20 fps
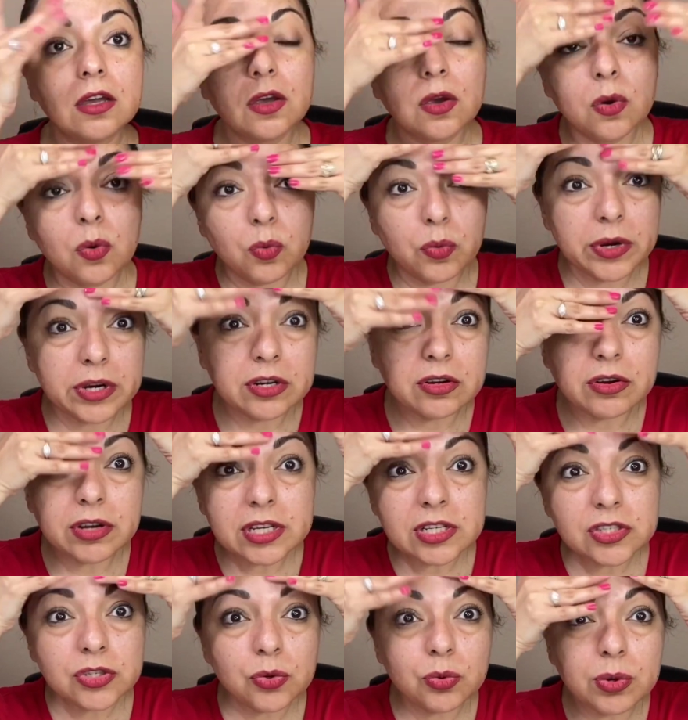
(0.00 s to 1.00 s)
We're going
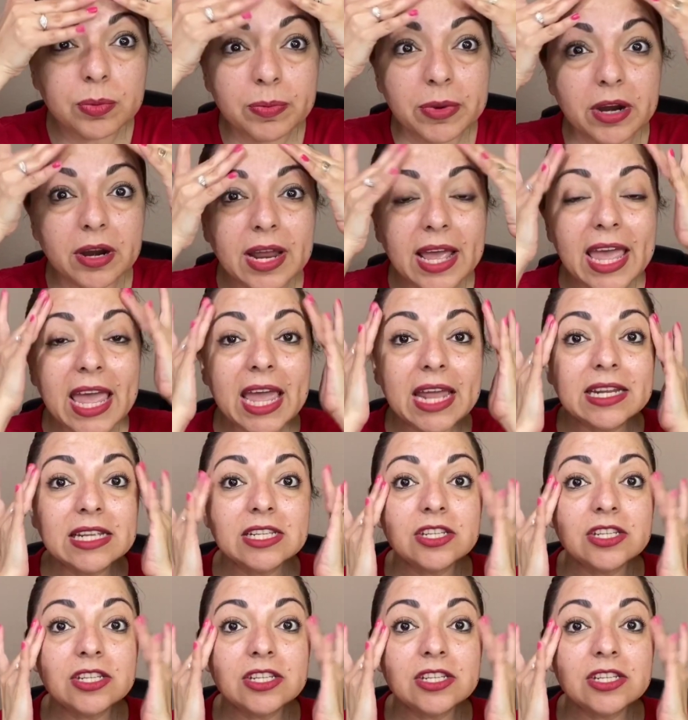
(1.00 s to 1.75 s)
to repair any